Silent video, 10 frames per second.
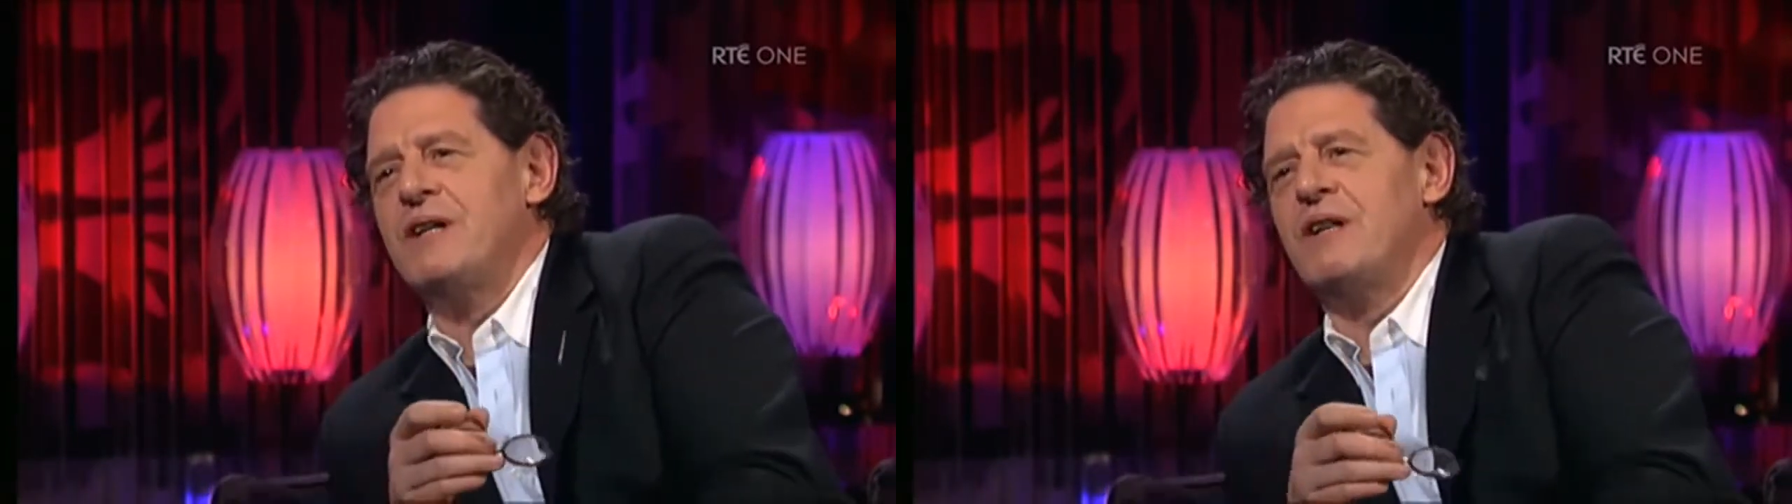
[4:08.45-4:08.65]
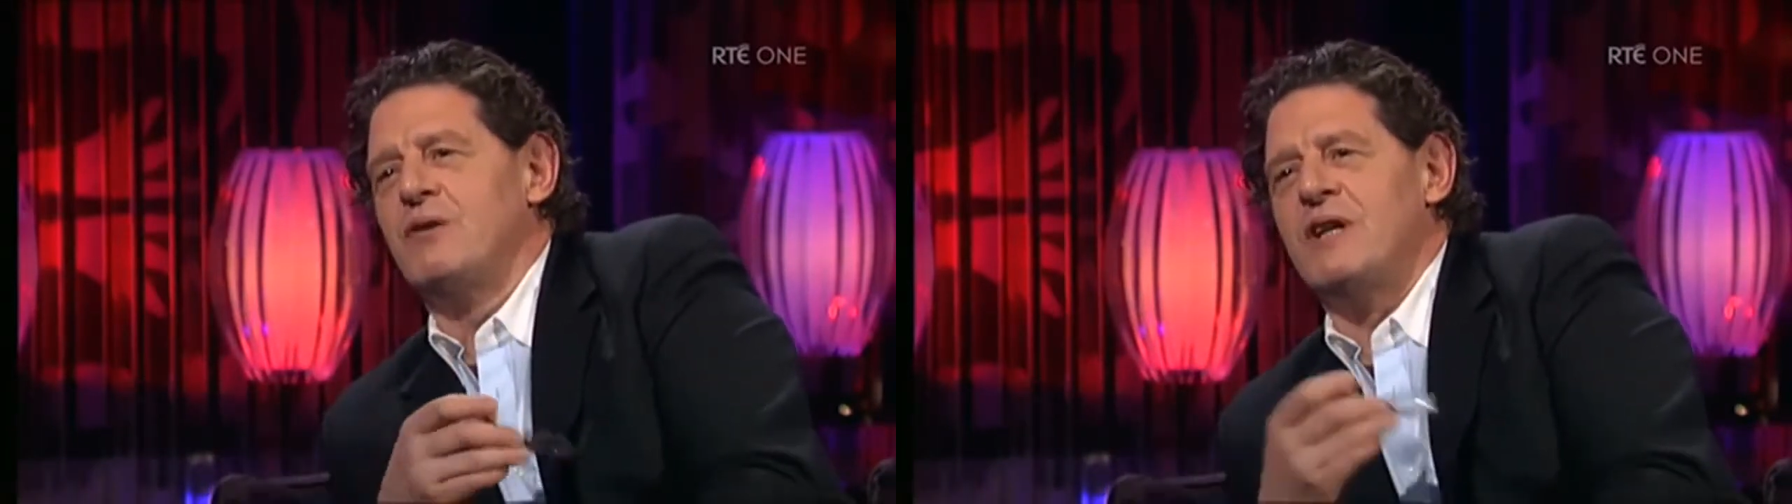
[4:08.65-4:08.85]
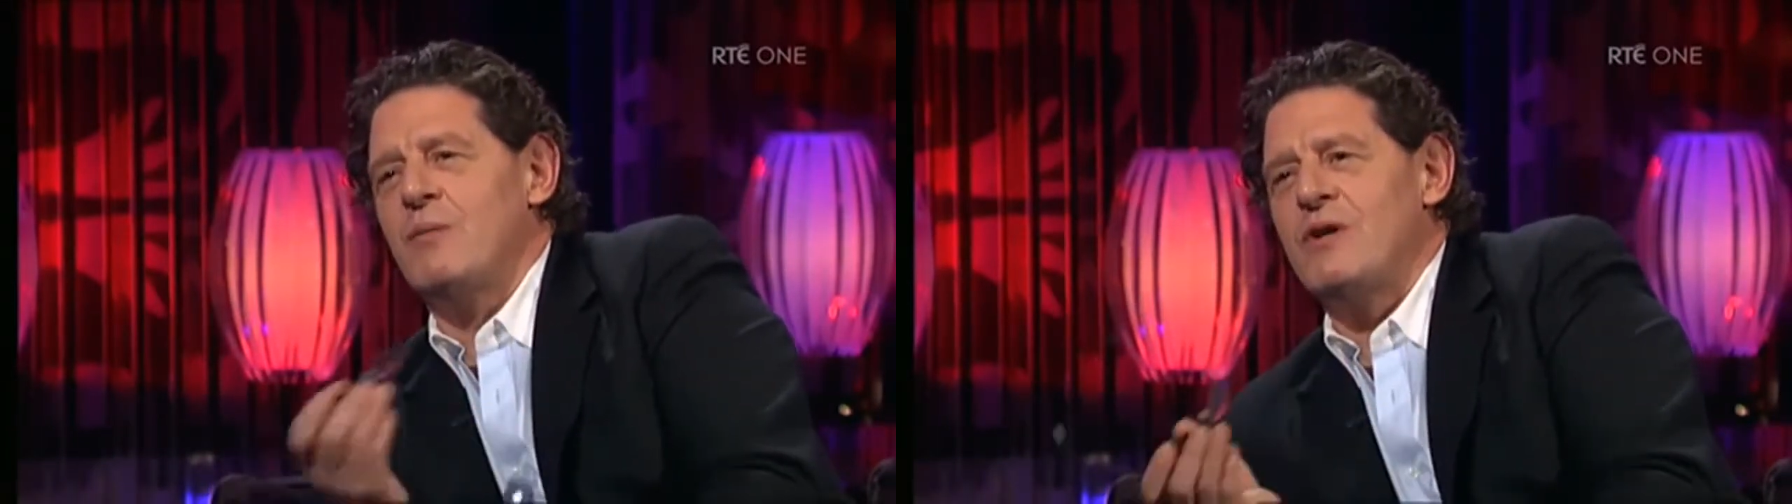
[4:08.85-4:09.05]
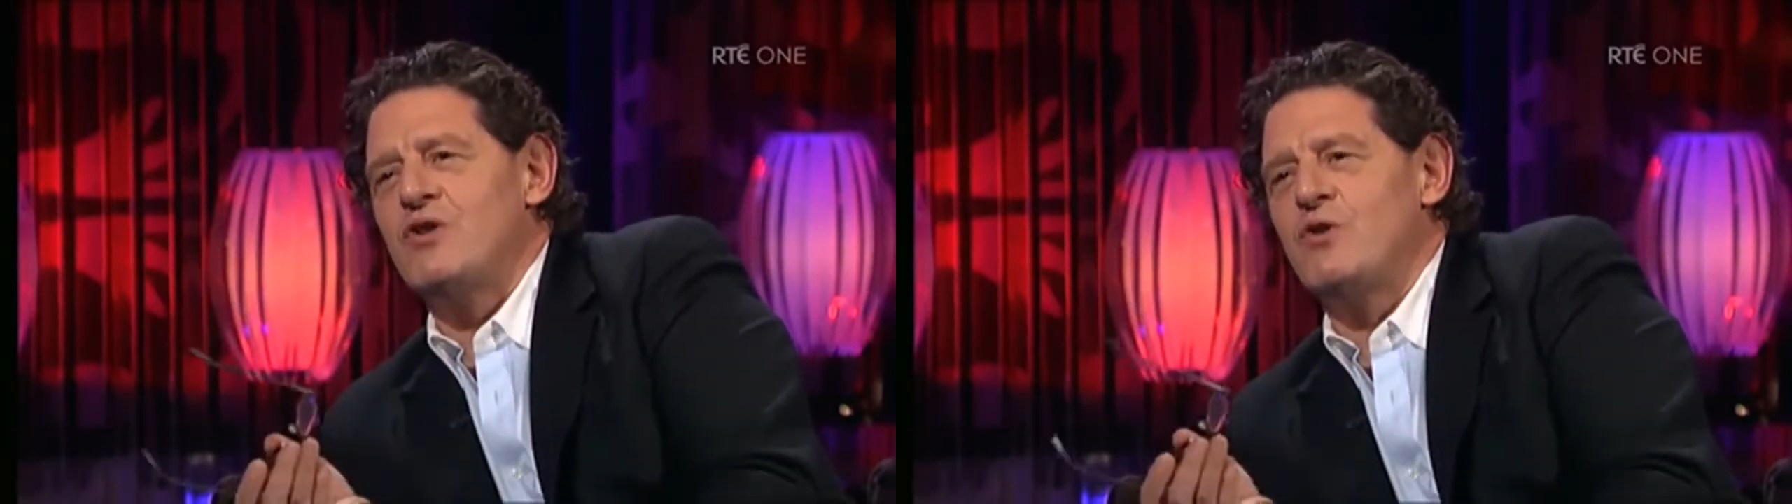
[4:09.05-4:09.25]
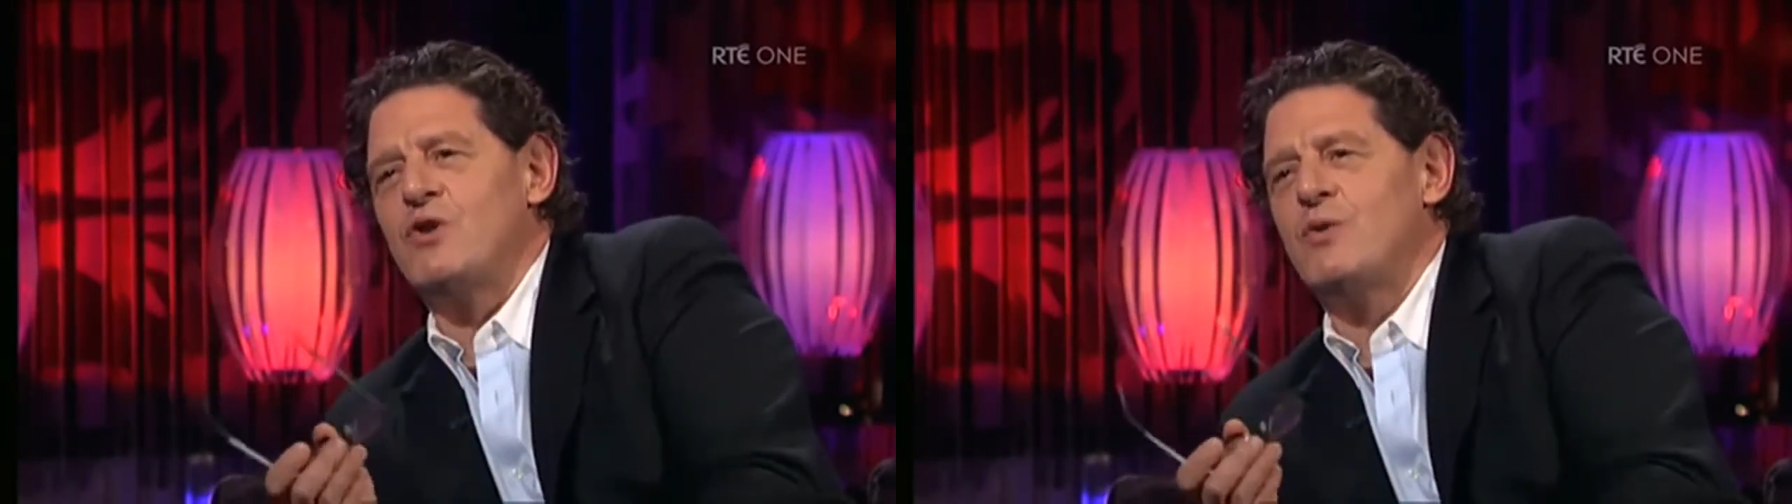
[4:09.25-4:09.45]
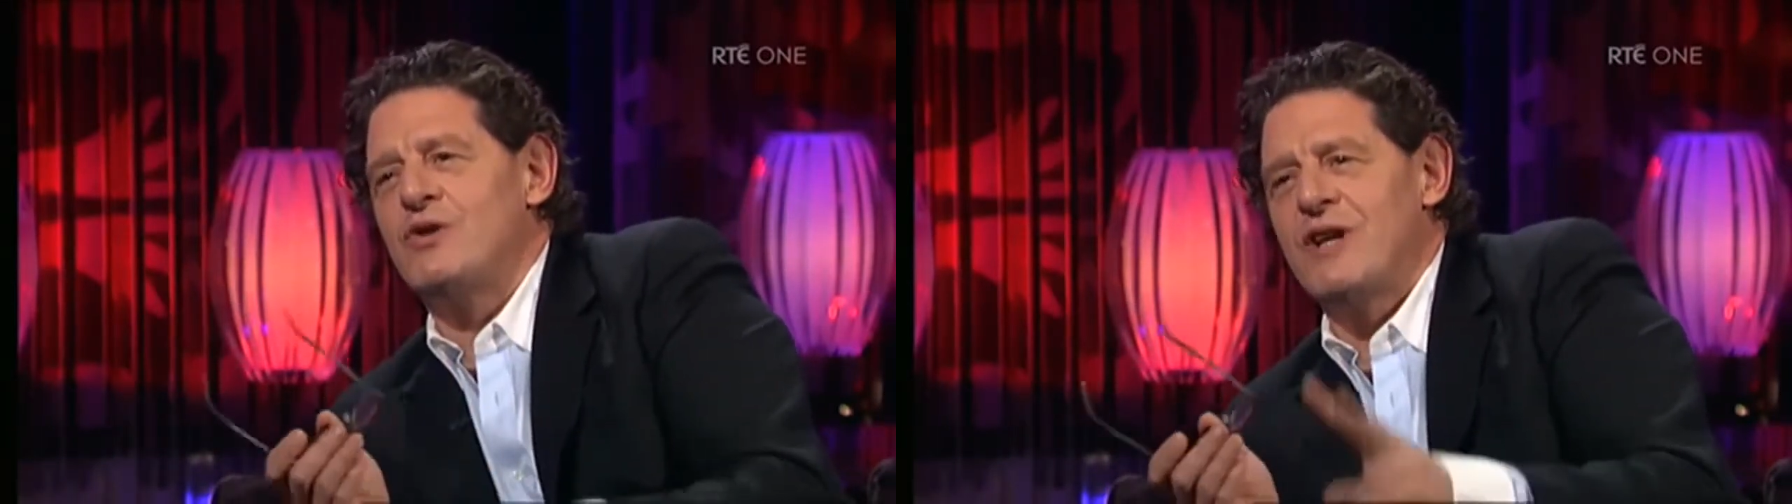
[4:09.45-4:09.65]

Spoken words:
in Ilkley in West Yorkshire,